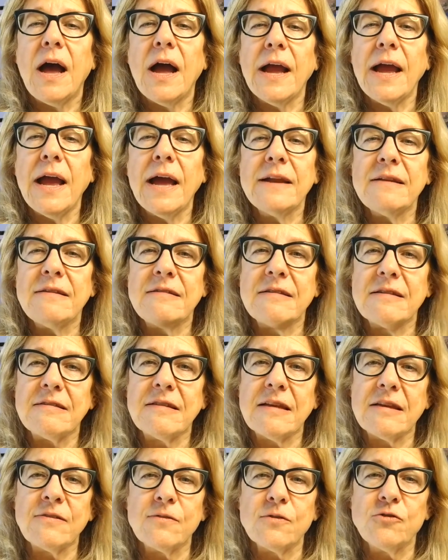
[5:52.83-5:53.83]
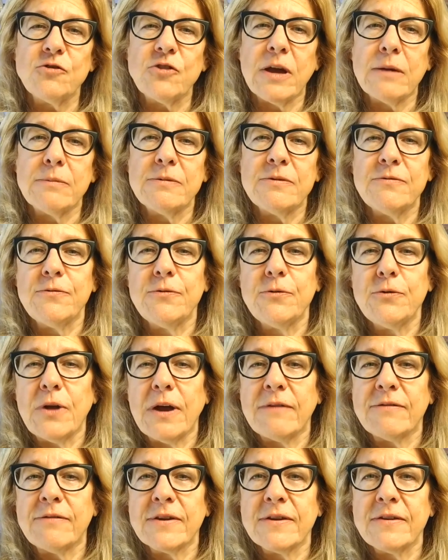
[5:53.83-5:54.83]
I had a successful job in food
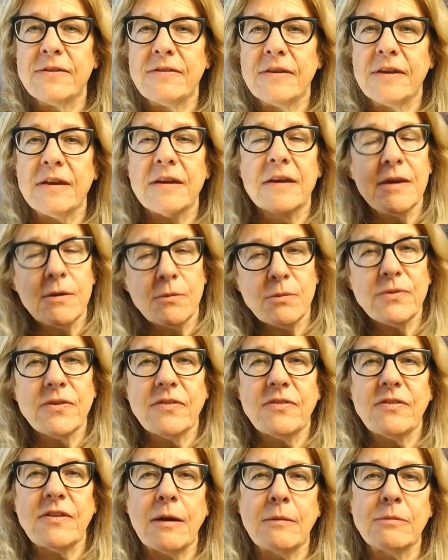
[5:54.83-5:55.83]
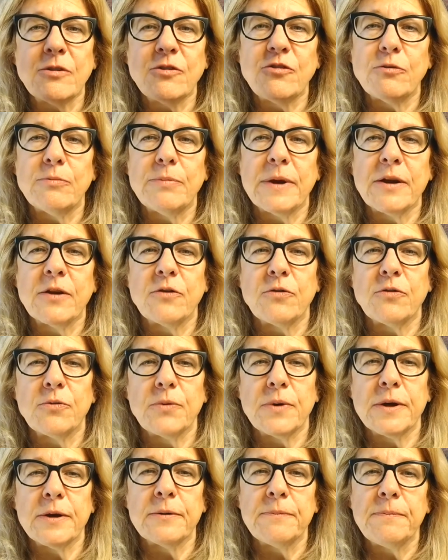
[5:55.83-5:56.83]
advocacy and was established in my
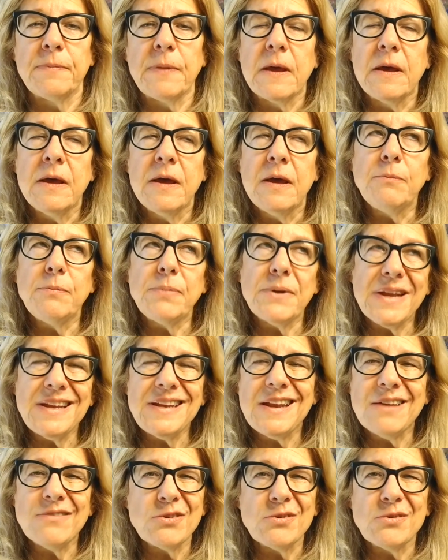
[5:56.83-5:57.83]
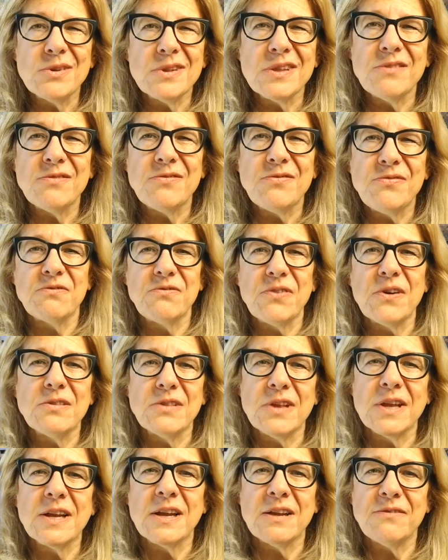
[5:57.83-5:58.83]
career, but I never really felt
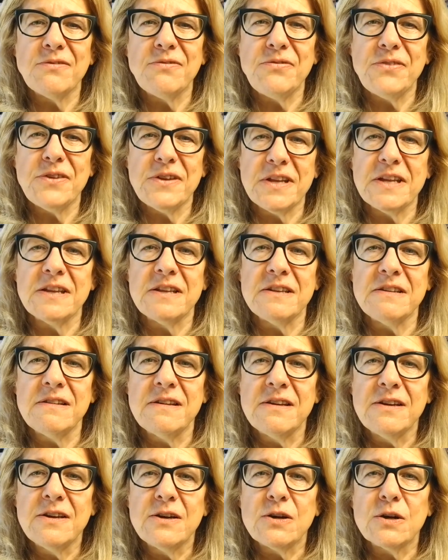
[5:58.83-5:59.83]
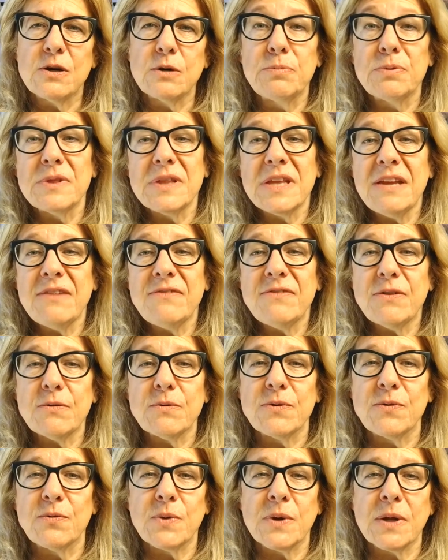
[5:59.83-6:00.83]
like I fit in or believed it
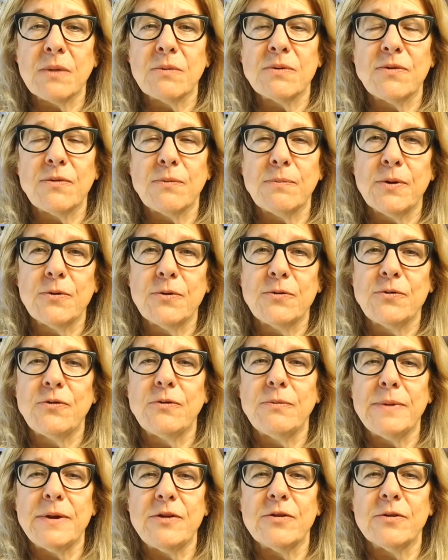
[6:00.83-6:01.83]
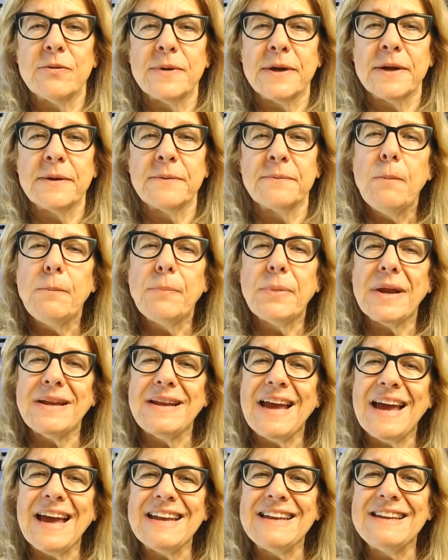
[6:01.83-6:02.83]
was what I was supposed to be doing. But I'd
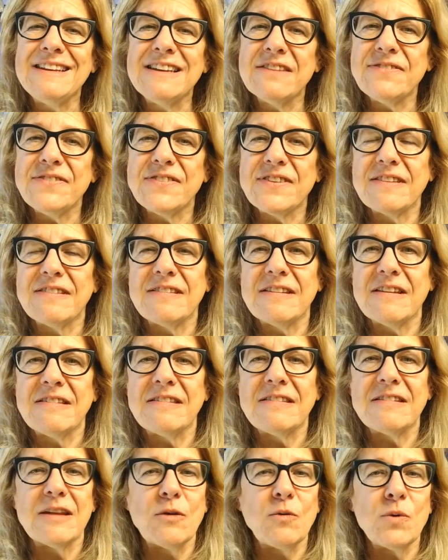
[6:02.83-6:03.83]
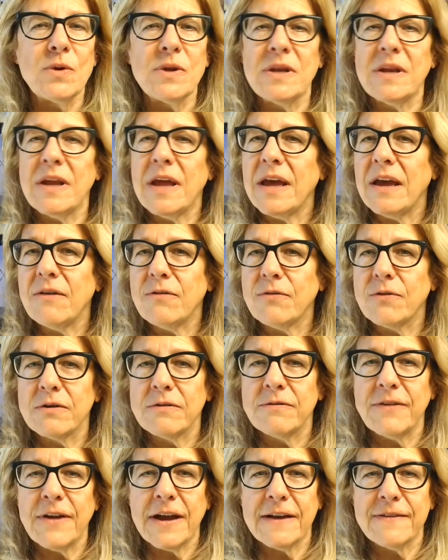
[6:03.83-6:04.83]
had enough success that I wouldn't ever
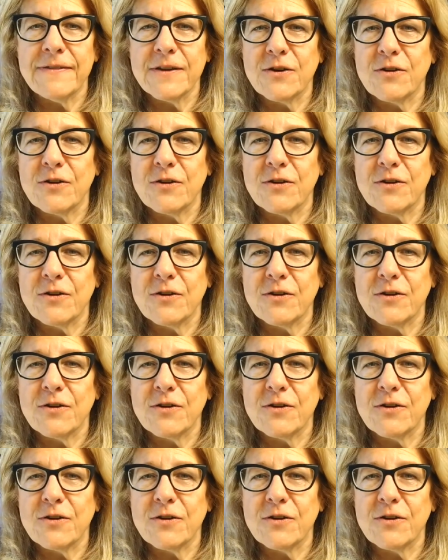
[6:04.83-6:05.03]
have had the